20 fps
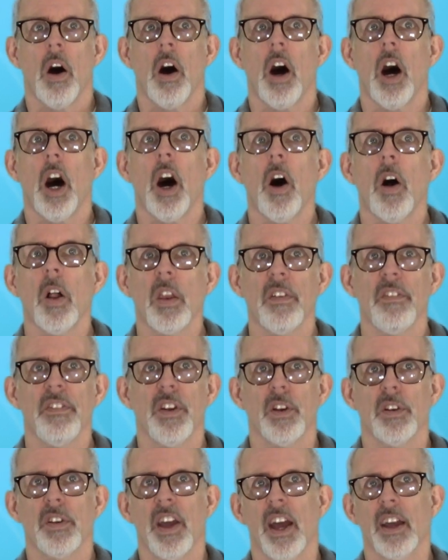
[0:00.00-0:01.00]
All of your
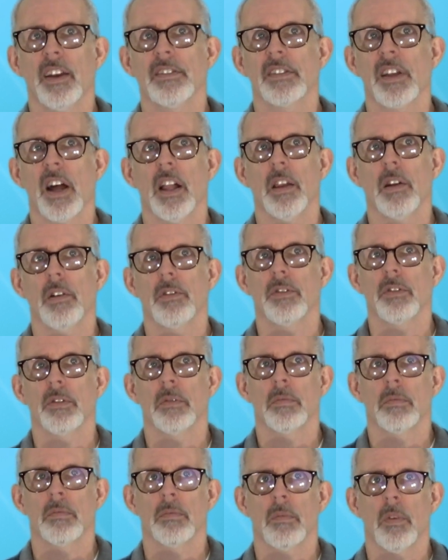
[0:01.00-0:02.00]
tax dollars,
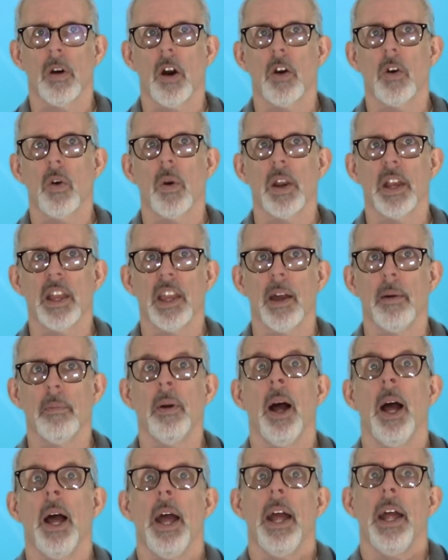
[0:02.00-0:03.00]
according to them,
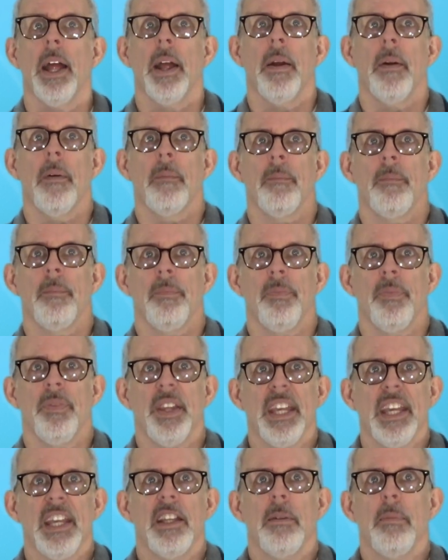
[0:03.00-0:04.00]

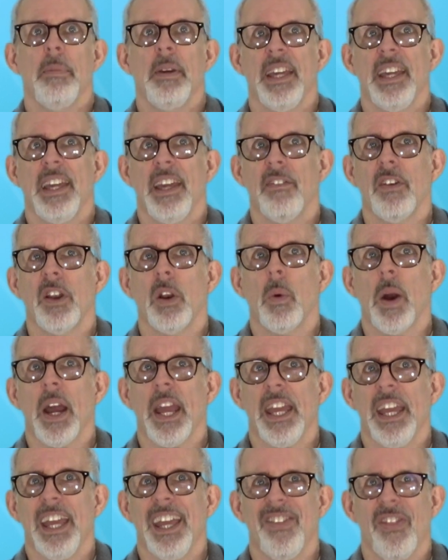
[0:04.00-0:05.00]
need to be given away
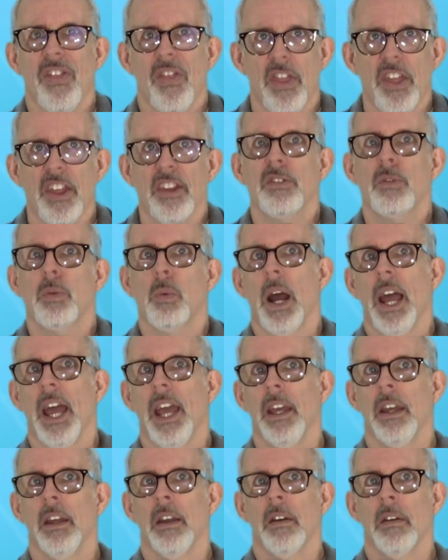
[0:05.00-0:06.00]
in this way.
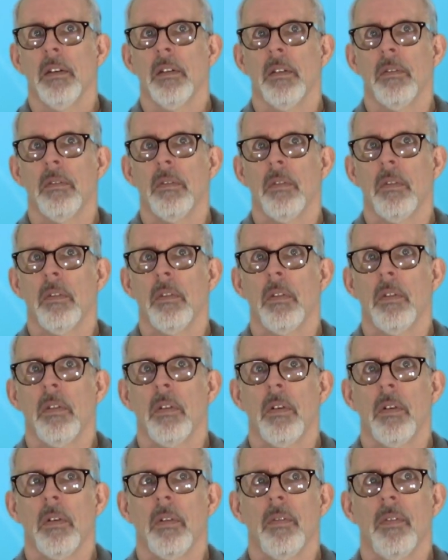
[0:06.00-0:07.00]

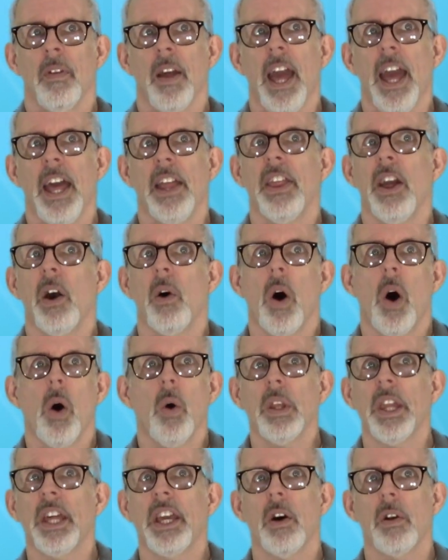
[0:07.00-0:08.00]
And they'll
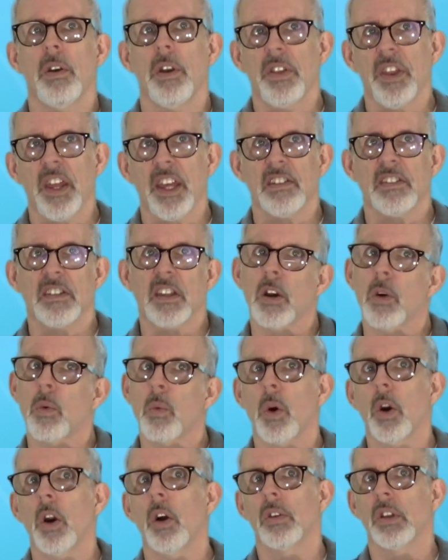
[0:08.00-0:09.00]
only go to things that are
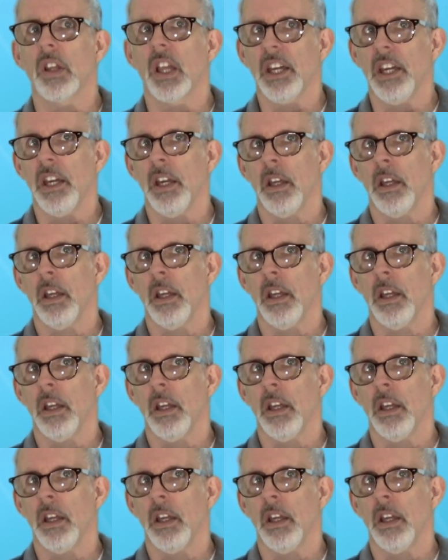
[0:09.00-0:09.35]
worldly.